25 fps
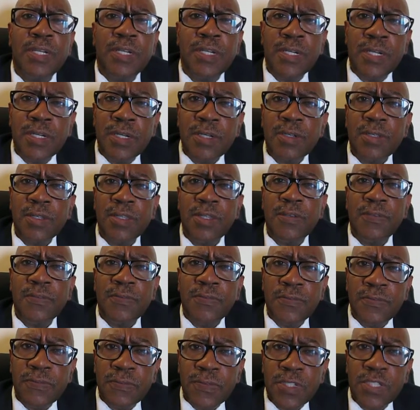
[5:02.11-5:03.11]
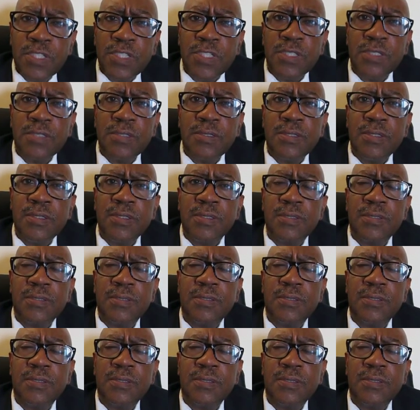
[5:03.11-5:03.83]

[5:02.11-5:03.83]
good, efficient